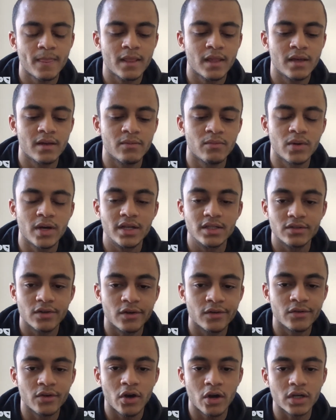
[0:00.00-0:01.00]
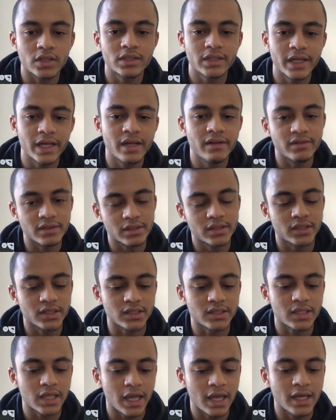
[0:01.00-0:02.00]
And why it's called an octave is because
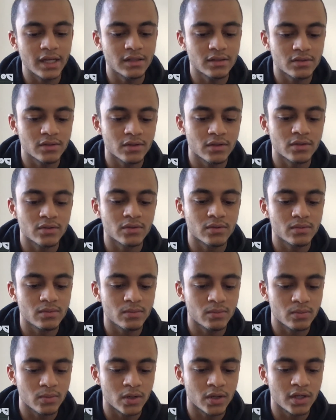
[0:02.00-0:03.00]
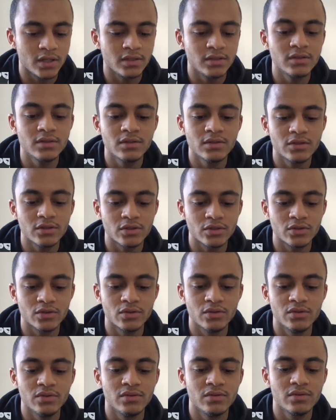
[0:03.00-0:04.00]
it's 8. So it goes 1,
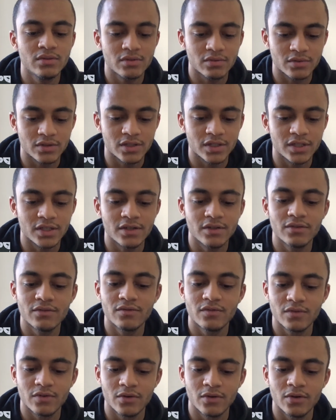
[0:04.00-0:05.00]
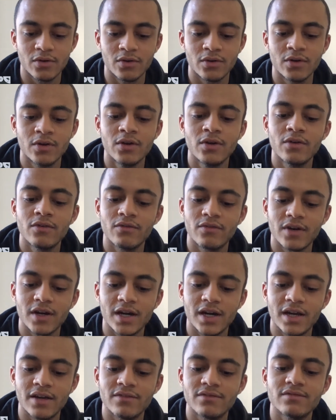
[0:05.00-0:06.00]
2, 3, 4,
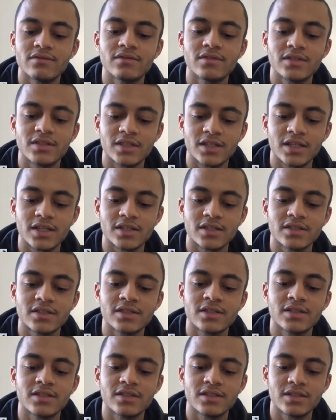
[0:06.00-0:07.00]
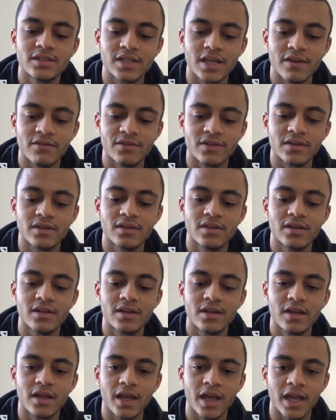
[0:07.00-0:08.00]
5, 6, 7,
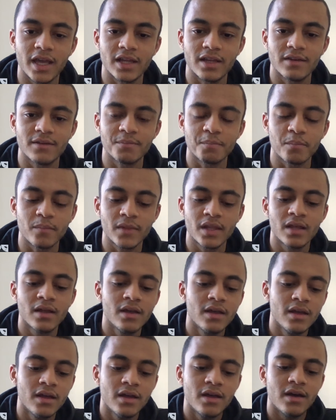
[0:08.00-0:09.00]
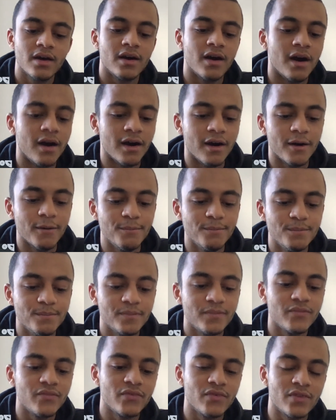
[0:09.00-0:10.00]
8.
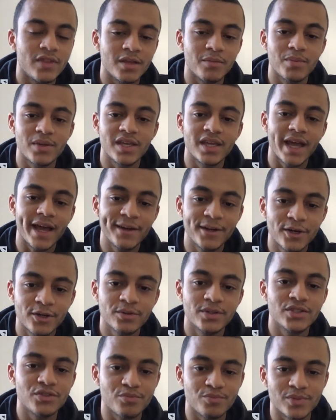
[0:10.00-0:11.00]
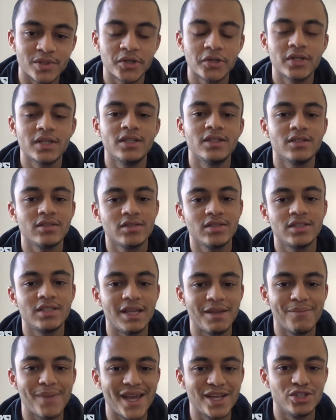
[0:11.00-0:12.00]
The piano is built in a C
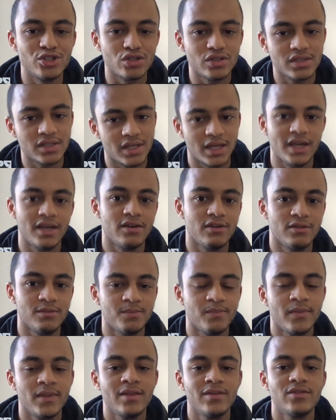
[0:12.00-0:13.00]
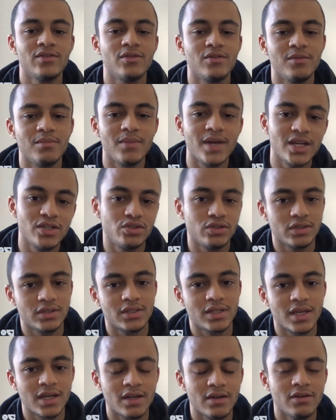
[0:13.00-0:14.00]
major scale. So the major
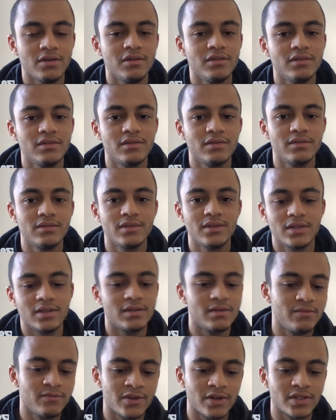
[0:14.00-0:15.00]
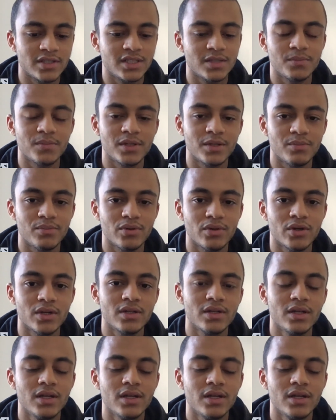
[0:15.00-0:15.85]
scale, very simply put,